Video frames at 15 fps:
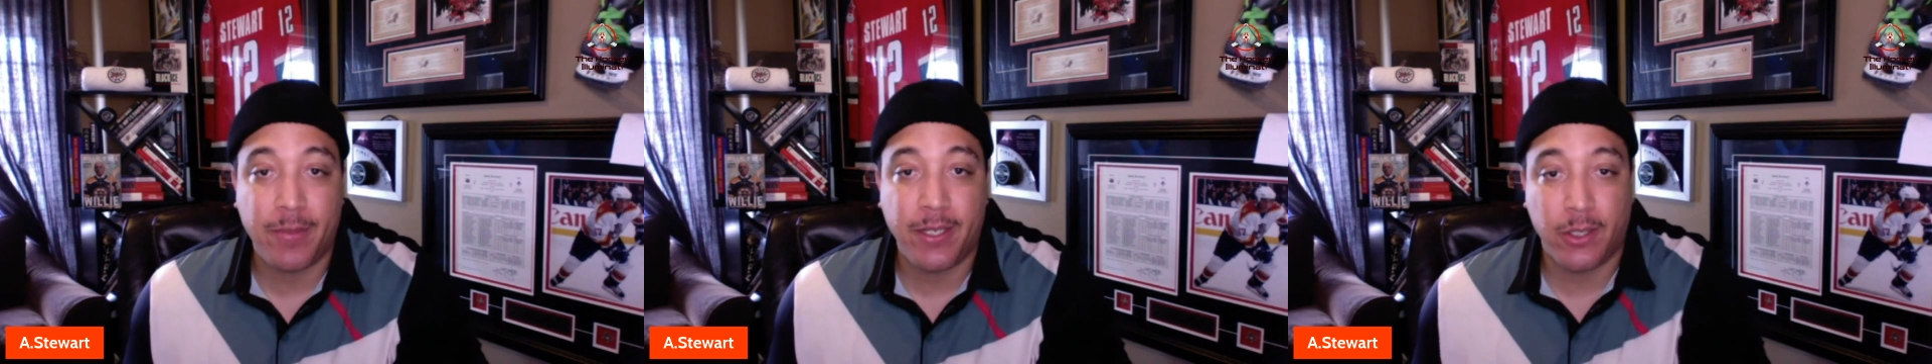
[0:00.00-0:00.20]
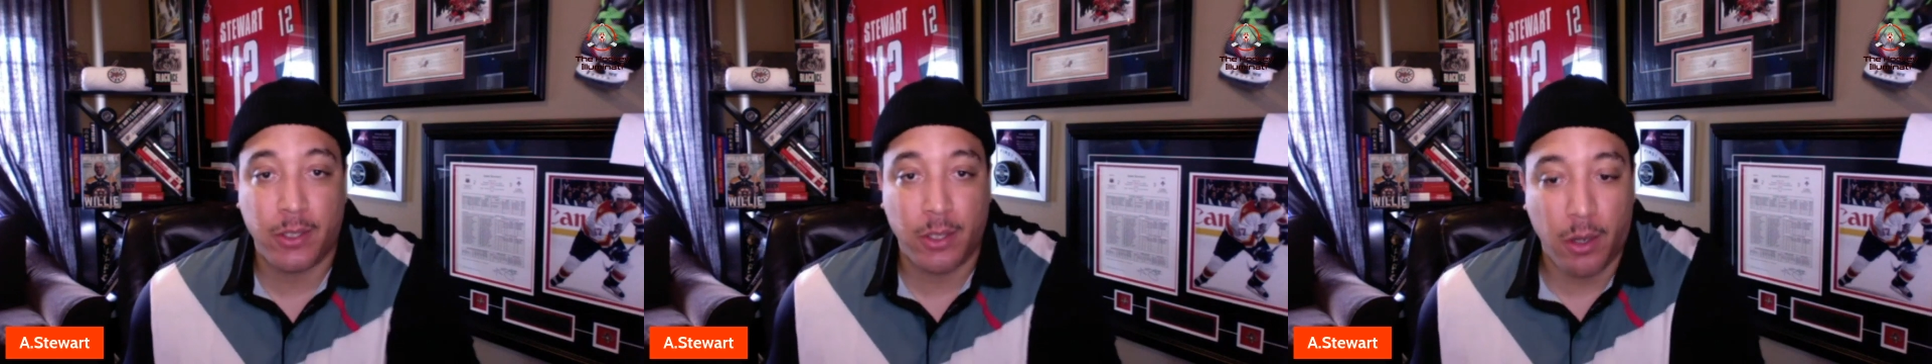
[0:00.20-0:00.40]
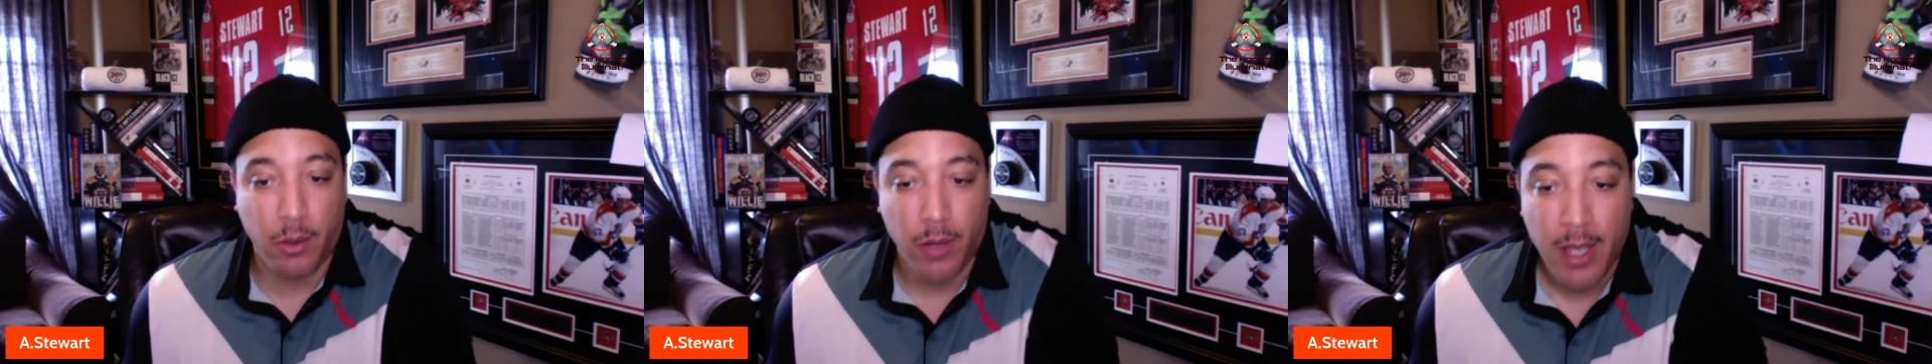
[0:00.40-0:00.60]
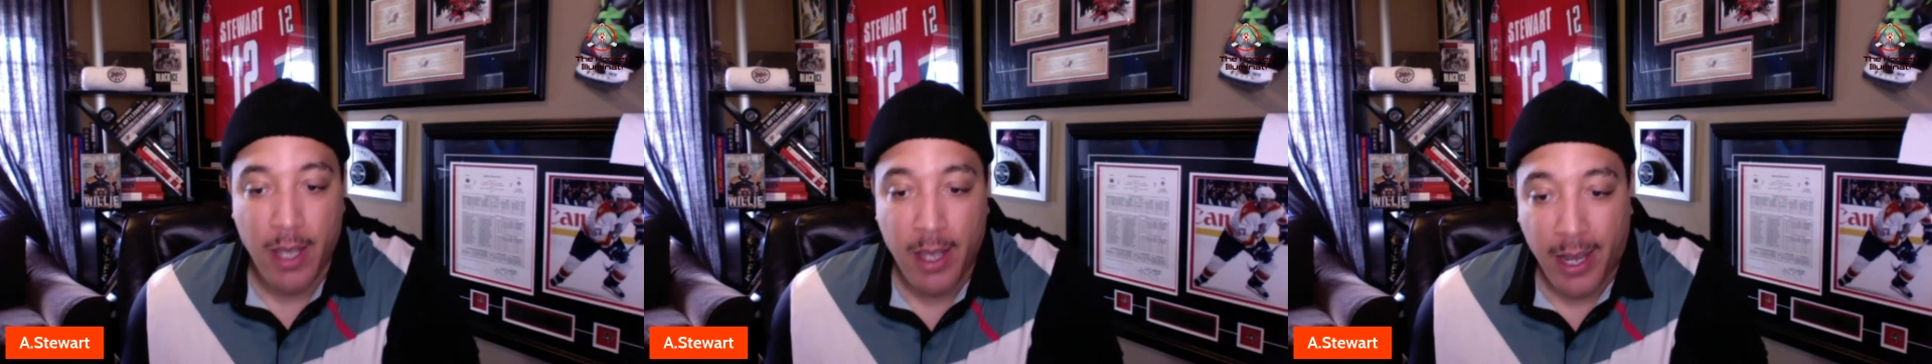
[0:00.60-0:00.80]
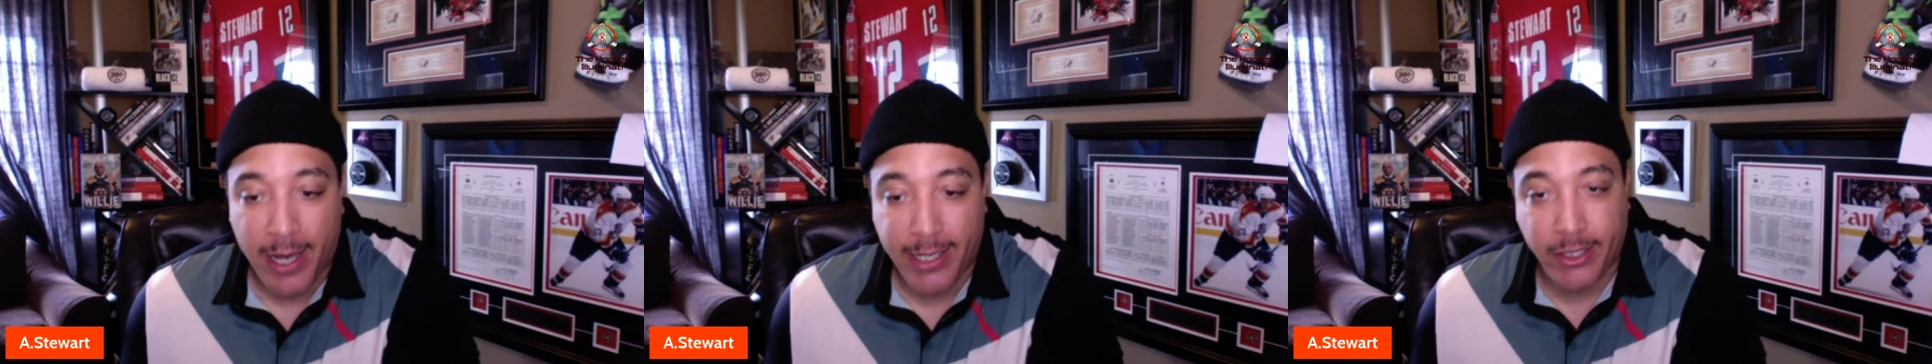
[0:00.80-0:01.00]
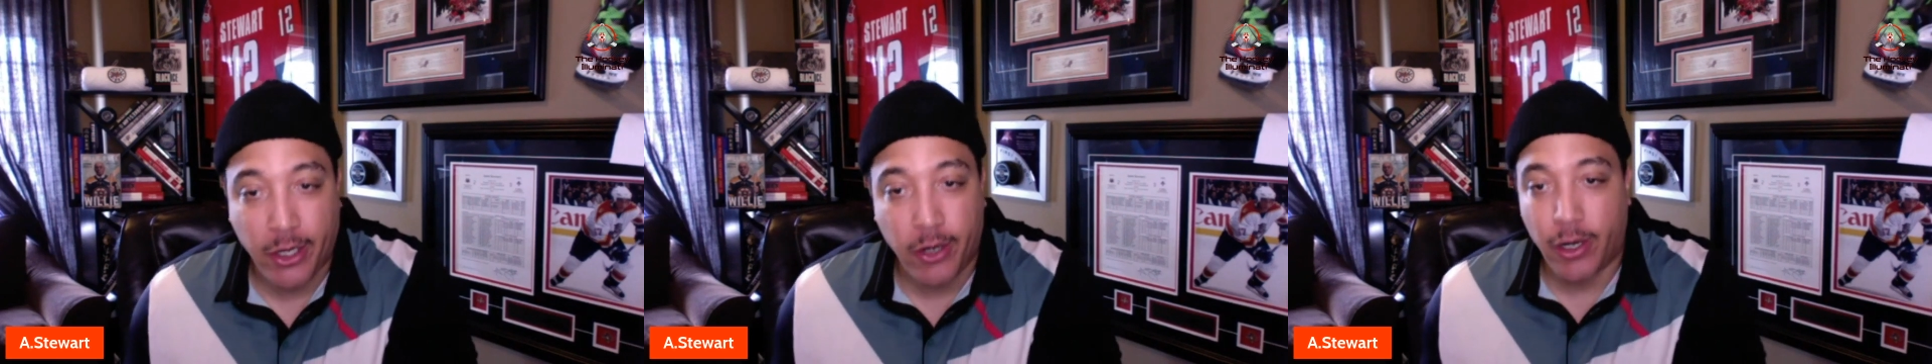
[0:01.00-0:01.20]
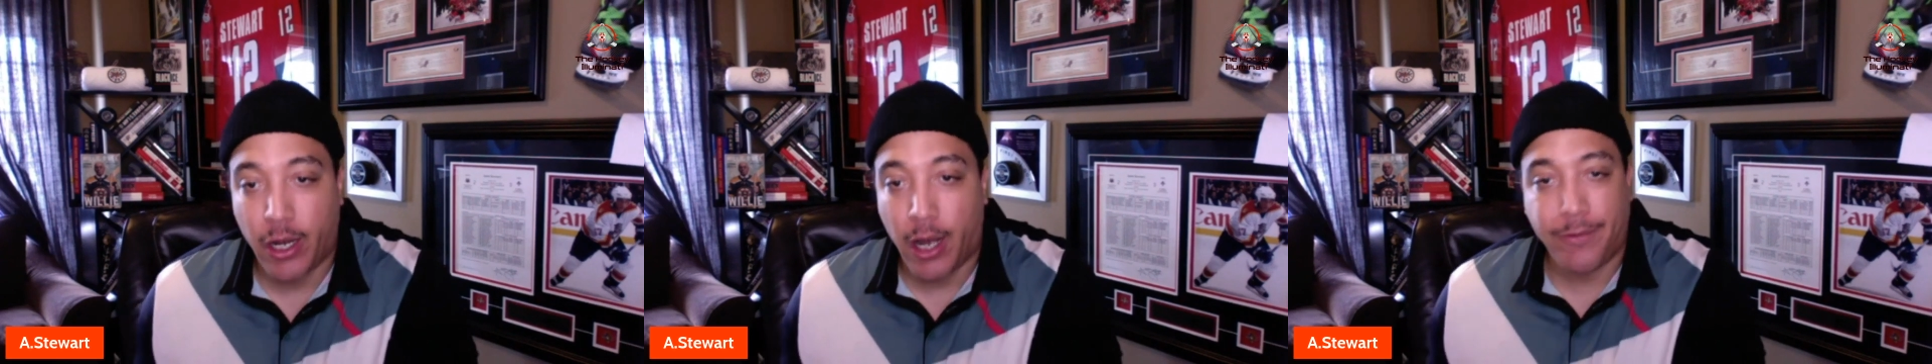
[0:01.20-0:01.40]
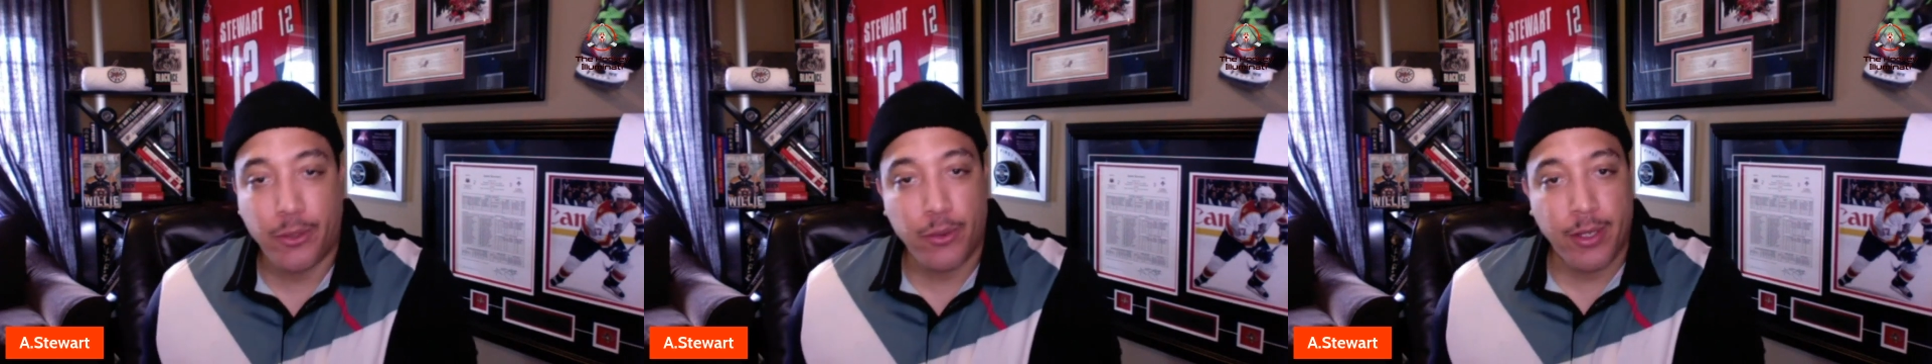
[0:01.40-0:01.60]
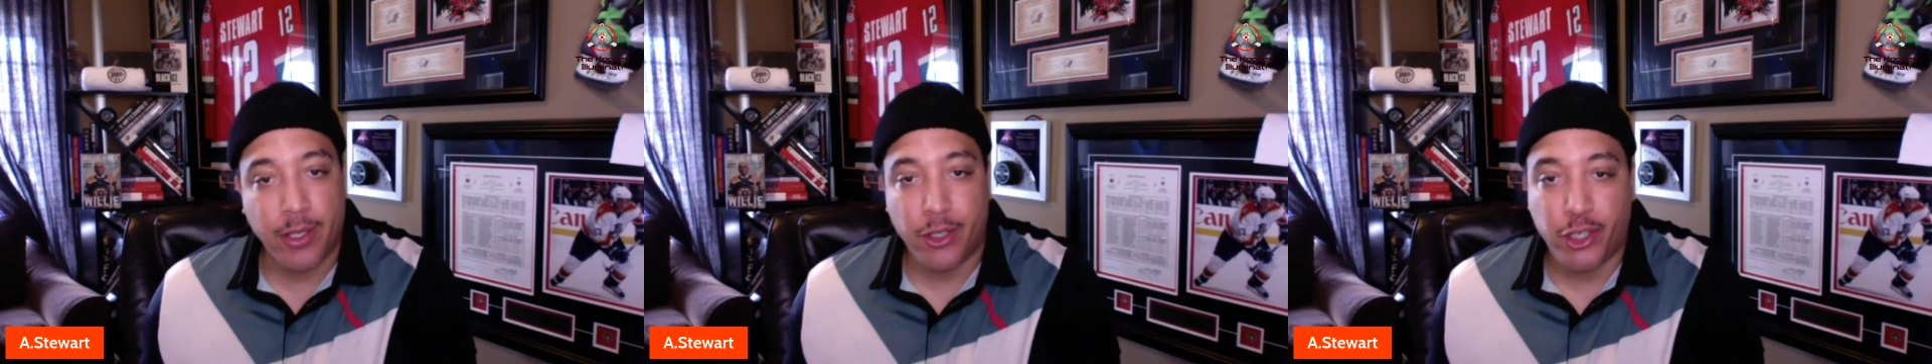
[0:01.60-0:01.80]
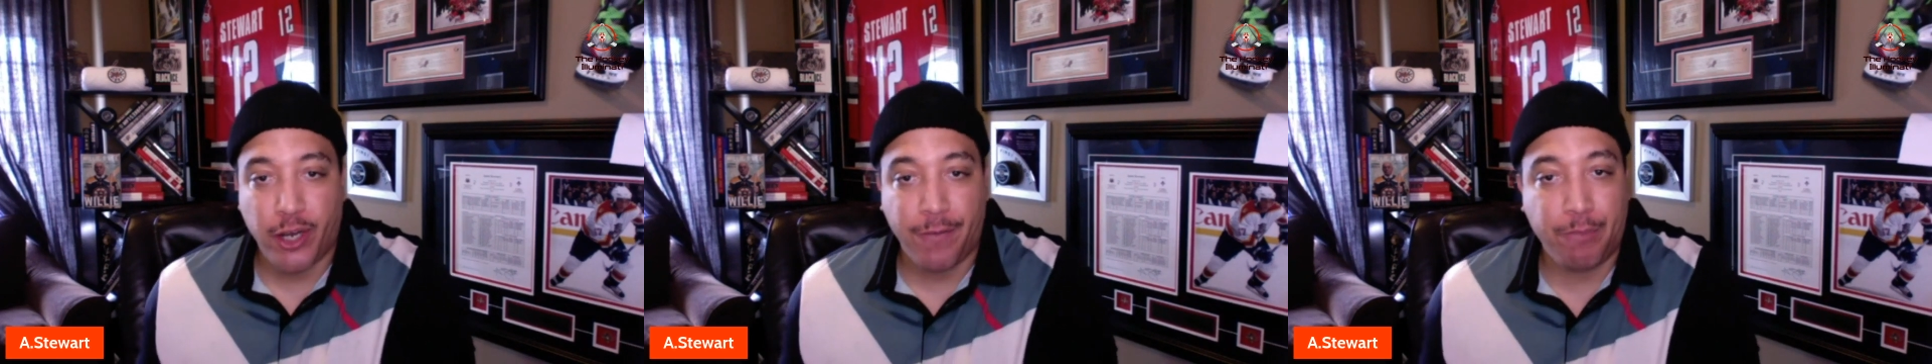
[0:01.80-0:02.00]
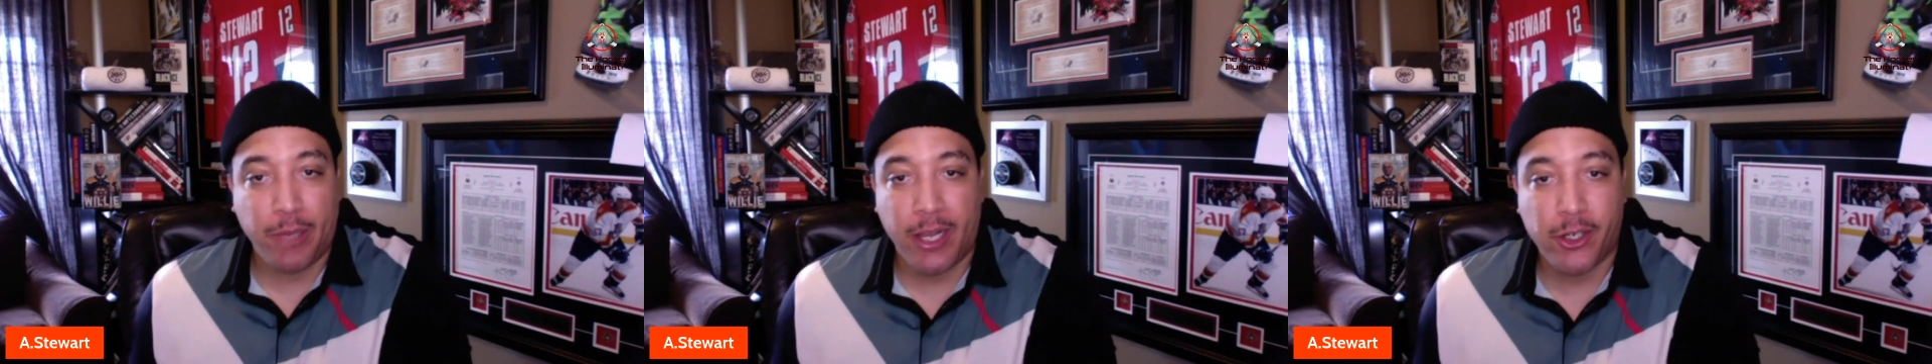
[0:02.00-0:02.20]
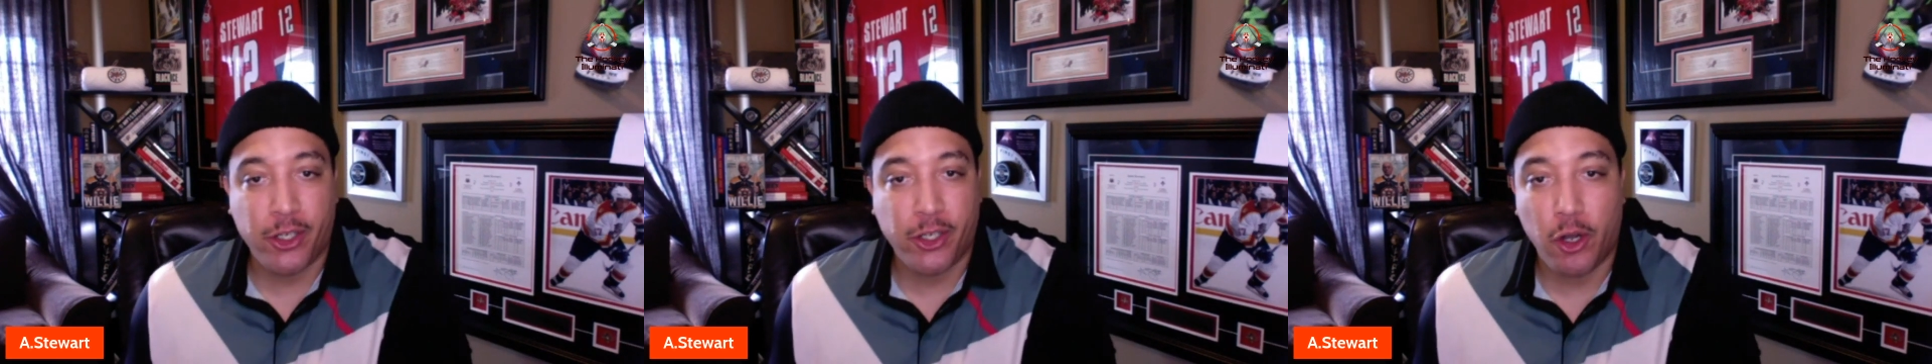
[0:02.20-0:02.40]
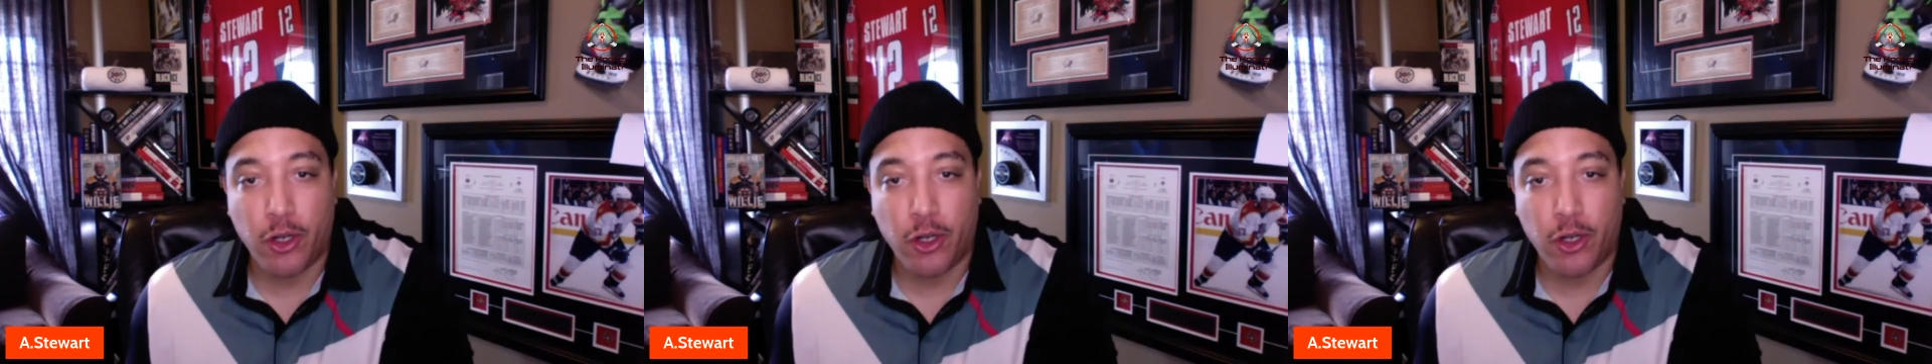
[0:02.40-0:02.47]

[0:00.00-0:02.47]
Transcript: So I started off doing the Jeff Blair show,